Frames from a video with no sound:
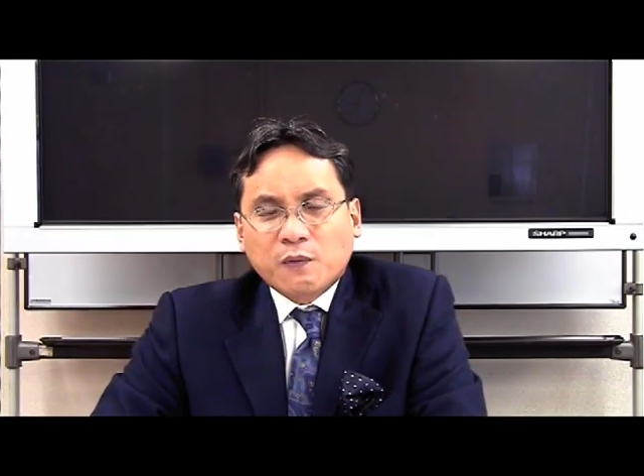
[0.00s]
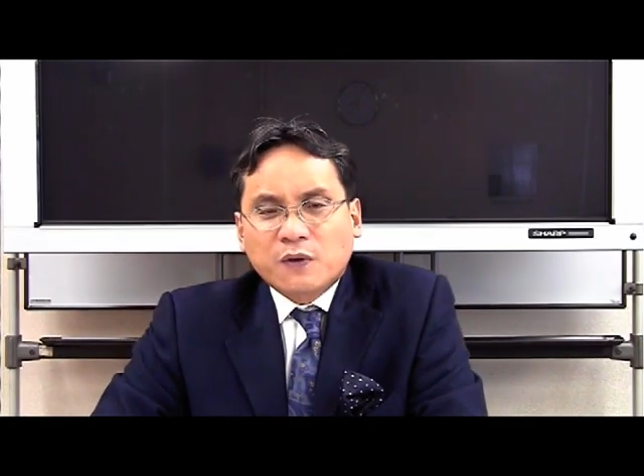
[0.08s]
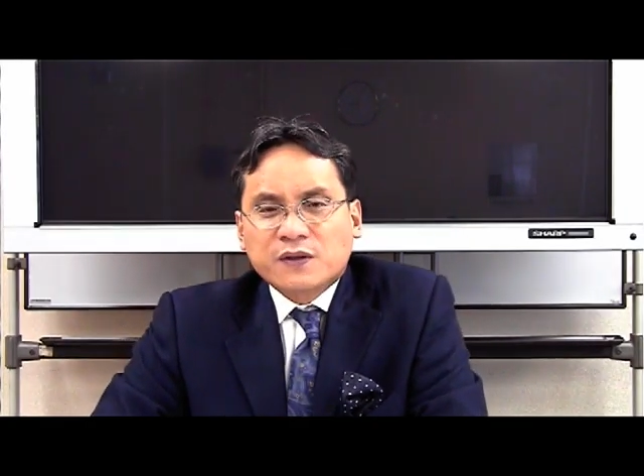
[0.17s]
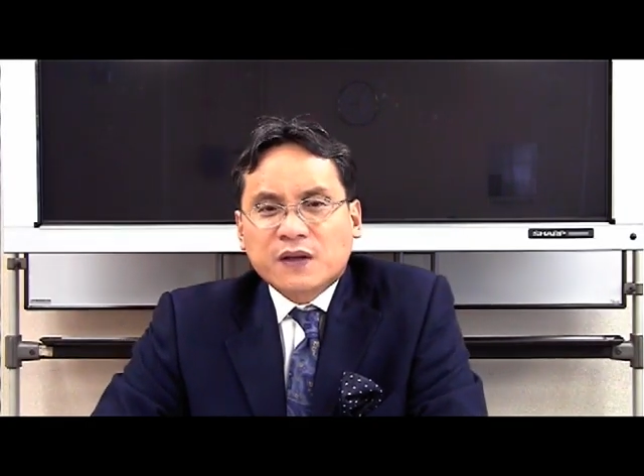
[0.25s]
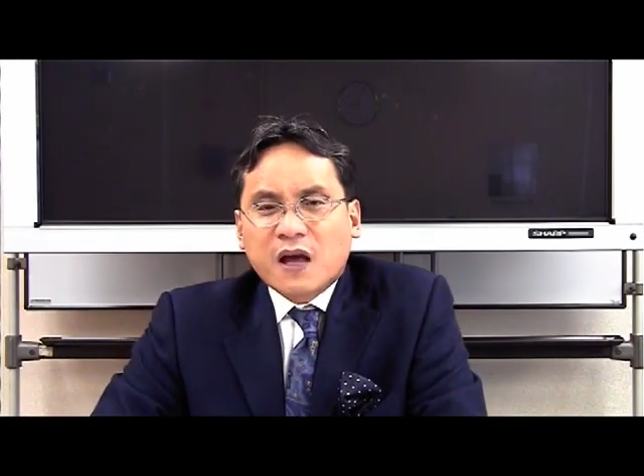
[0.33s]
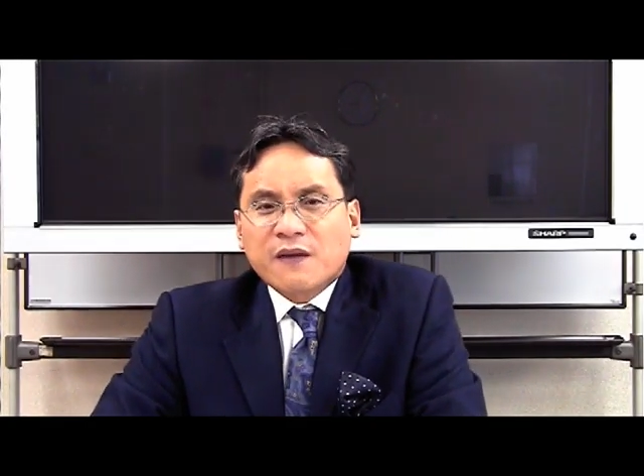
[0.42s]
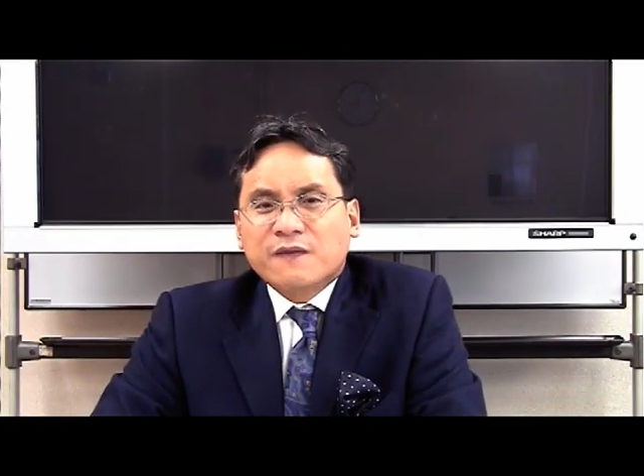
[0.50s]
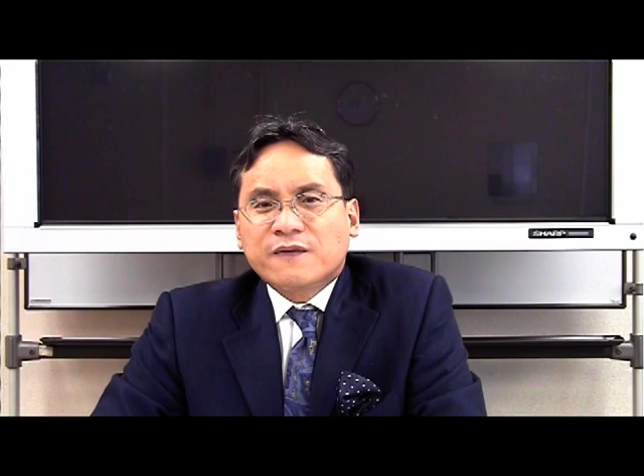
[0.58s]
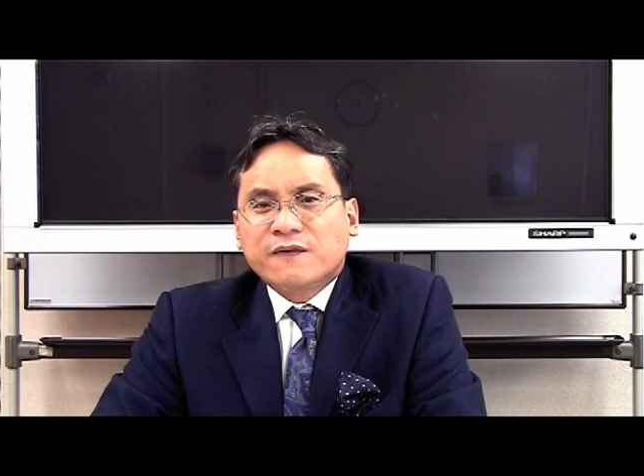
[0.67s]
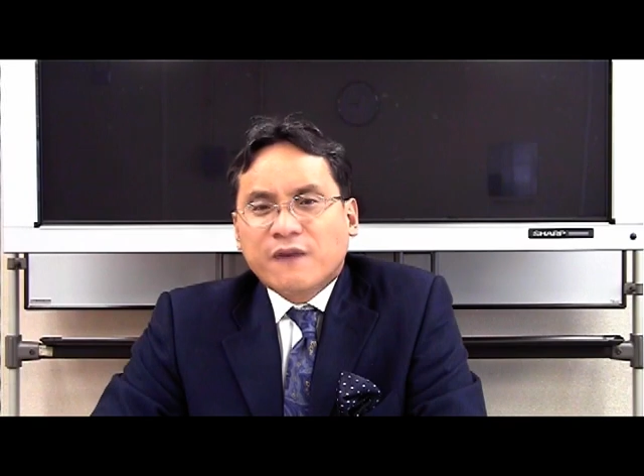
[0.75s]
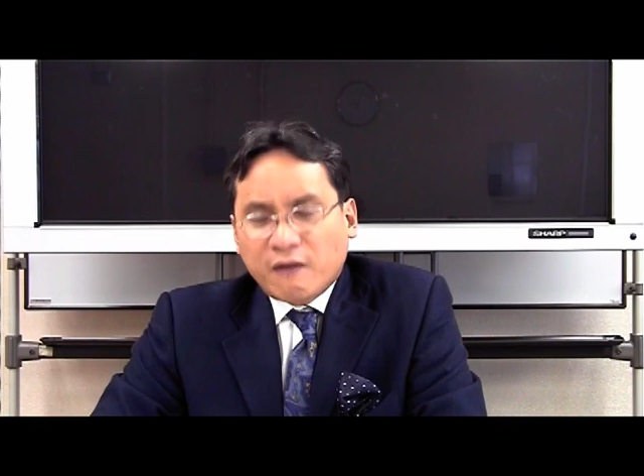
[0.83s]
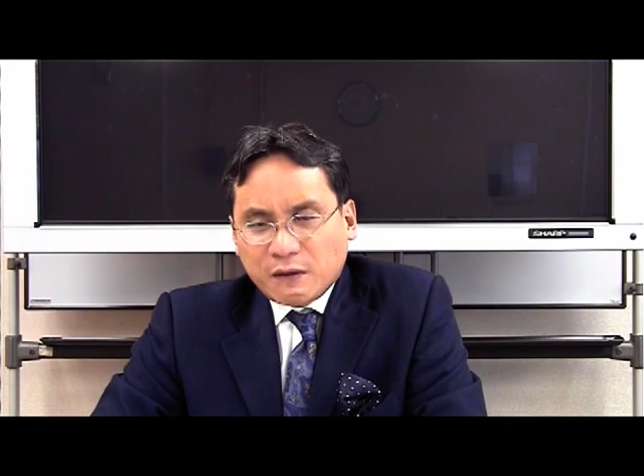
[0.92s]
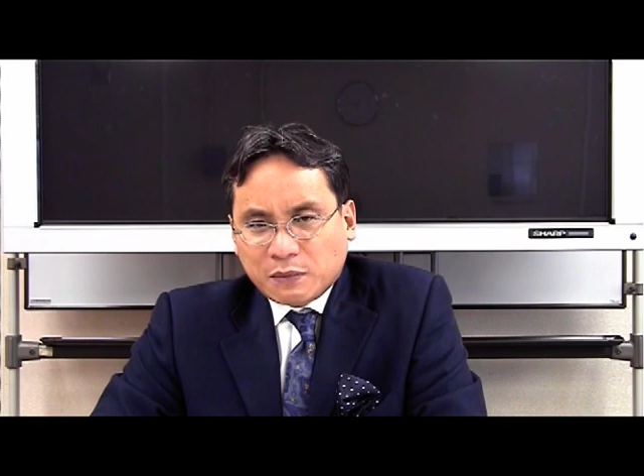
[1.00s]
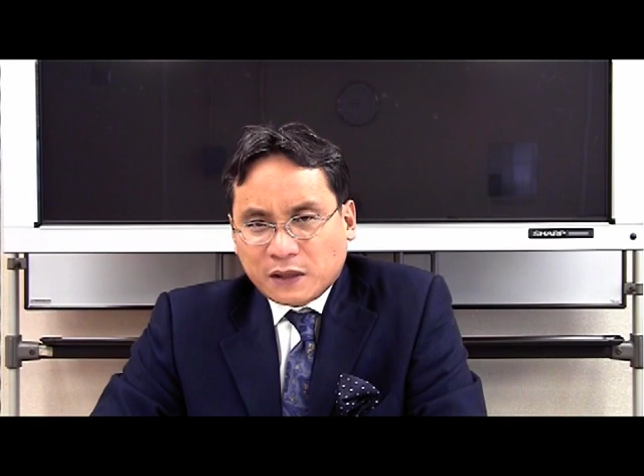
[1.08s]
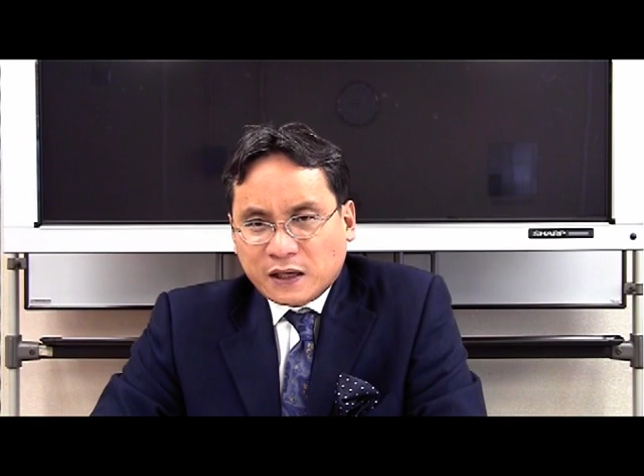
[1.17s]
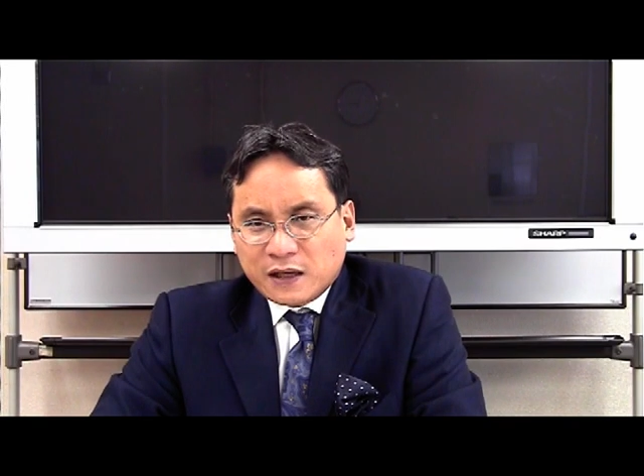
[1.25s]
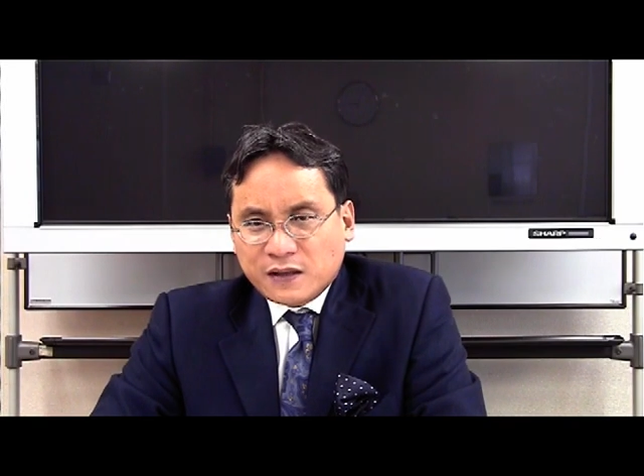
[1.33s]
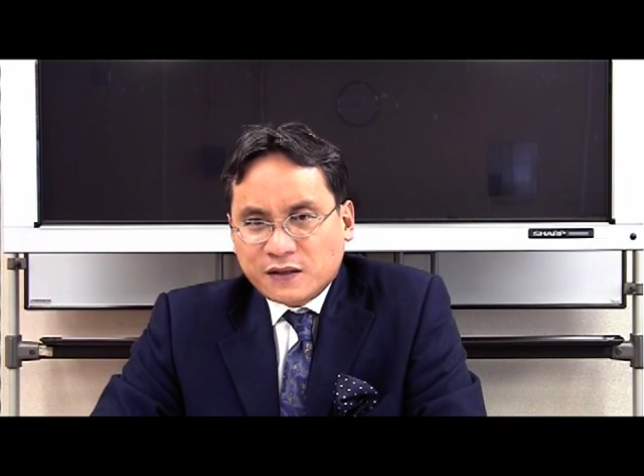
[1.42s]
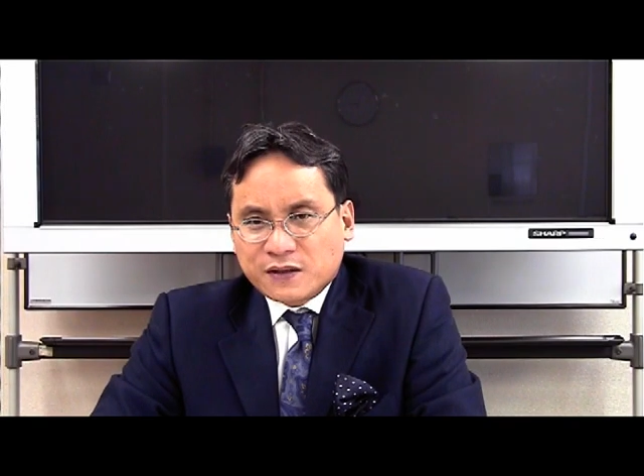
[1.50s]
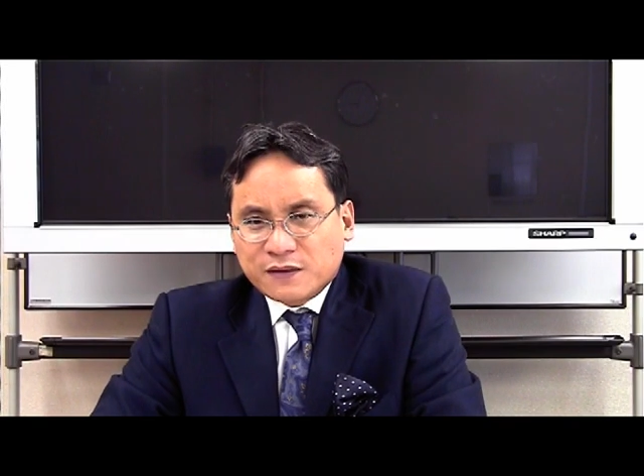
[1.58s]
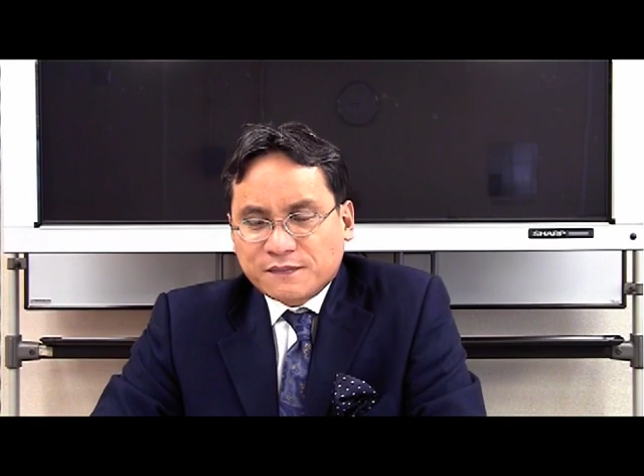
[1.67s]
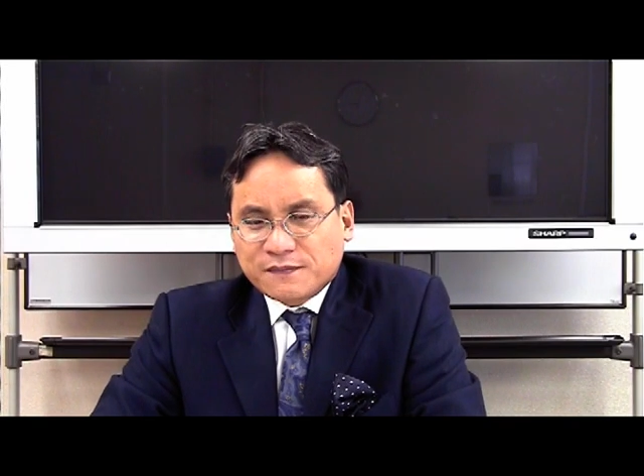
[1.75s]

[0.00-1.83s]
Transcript: was very pleased,